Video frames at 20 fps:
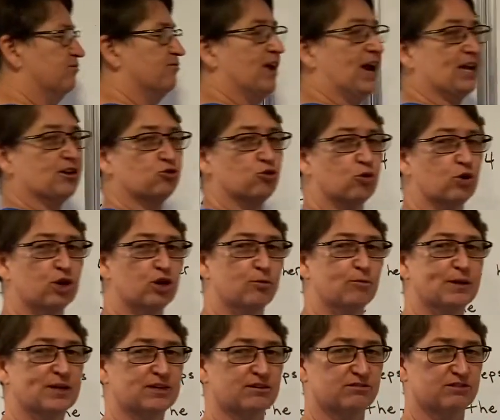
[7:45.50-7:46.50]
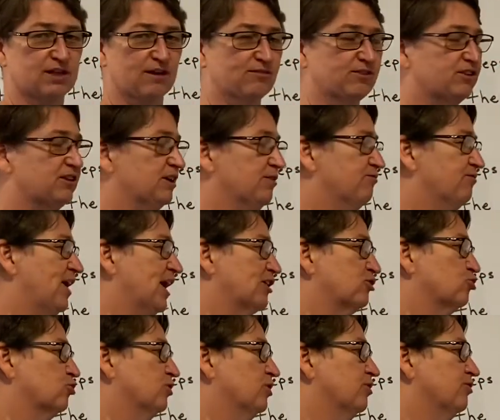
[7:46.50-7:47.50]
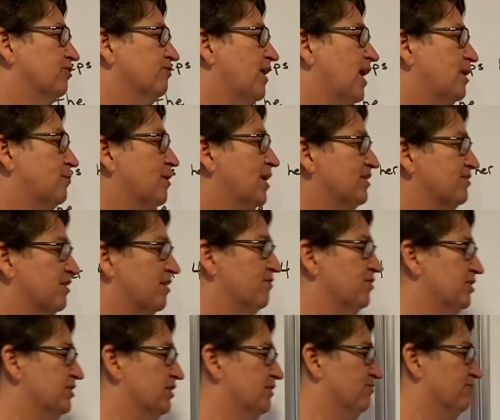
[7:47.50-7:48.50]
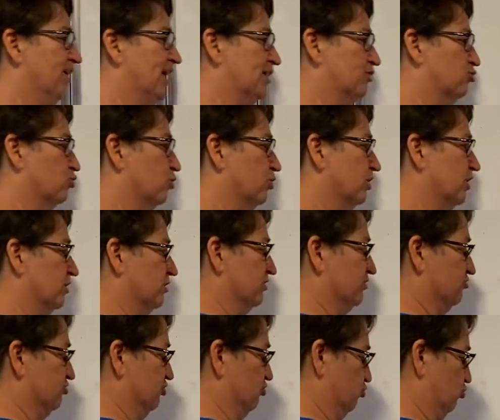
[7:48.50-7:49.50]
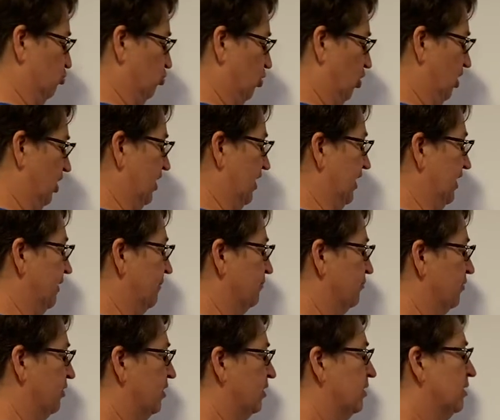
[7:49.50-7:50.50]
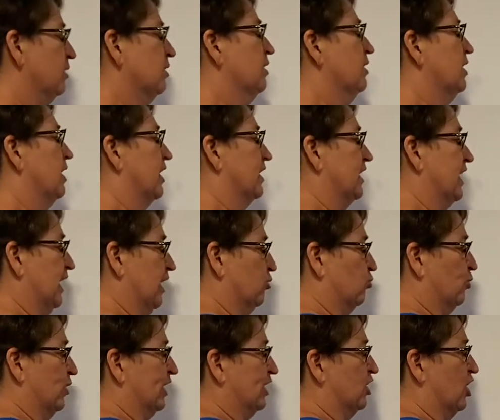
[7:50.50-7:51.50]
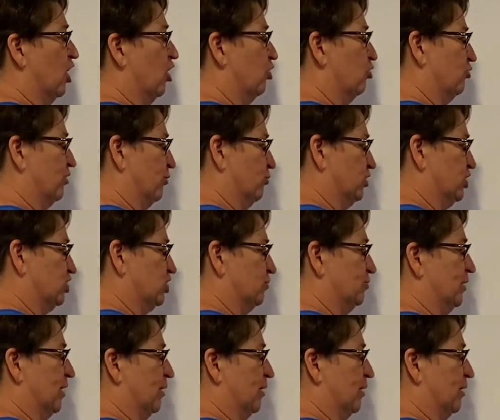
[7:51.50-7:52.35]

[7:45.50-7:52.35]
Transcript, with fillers: factorial because 17 factorial divided by 17 factorial is just 1. Again, we know that we should be